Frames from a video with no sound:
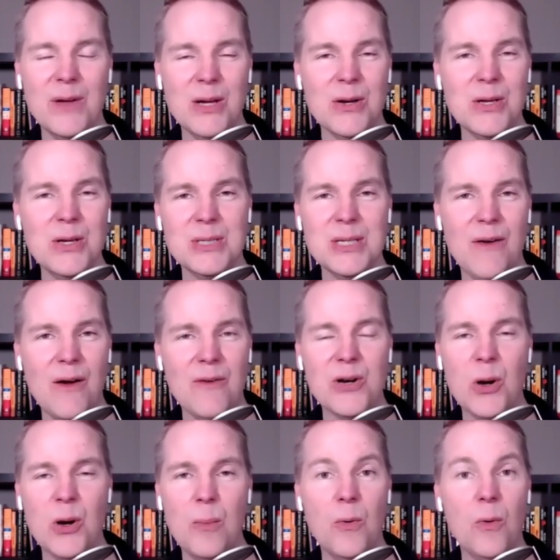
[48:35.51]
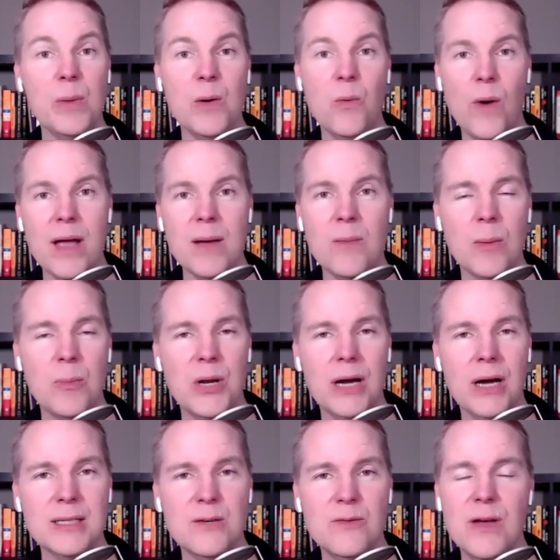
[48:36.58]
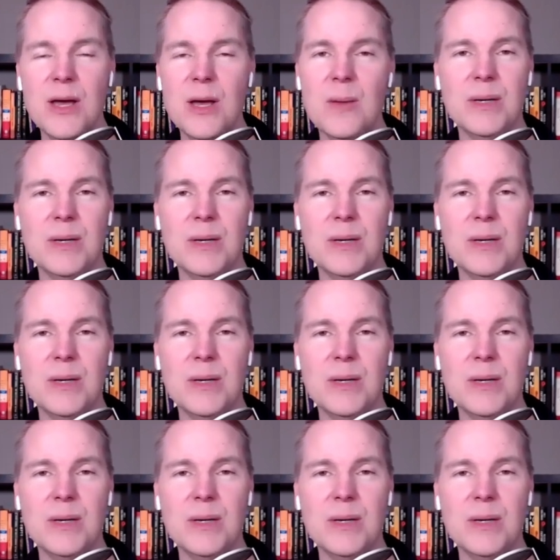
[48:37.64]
use of Evernote will be way more productive,